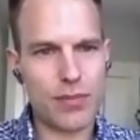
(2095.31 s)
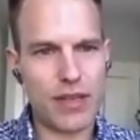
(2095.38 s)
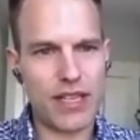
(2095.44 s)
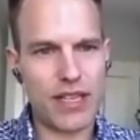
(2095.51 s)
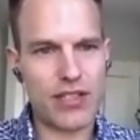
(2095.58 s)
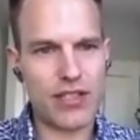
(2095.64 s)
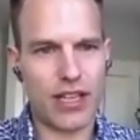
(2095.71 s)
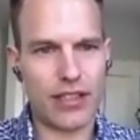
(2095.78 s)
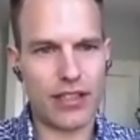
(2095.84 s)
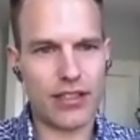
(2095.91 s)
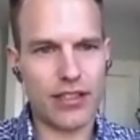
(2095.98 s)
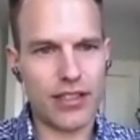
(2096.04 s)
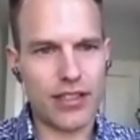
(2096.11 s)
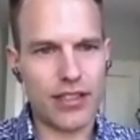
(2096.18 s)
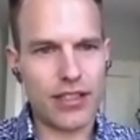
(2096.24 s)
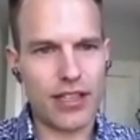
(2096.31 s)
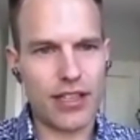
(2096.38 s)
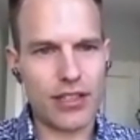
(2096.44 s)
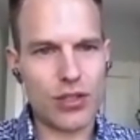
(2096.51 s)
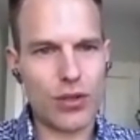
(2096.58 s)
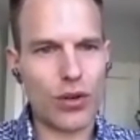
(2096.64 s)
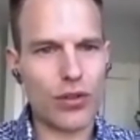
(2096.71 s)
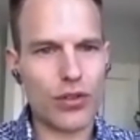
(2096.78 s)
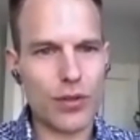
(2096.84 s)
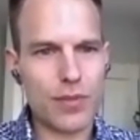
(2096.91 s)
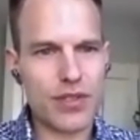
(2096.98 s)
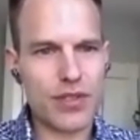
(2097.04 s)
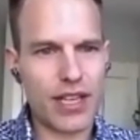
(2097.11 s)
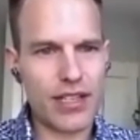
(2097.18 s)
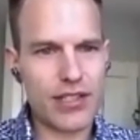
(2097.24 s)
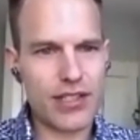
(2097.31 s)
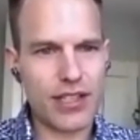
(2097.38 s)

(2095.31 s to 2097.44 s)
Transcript: based on total group size.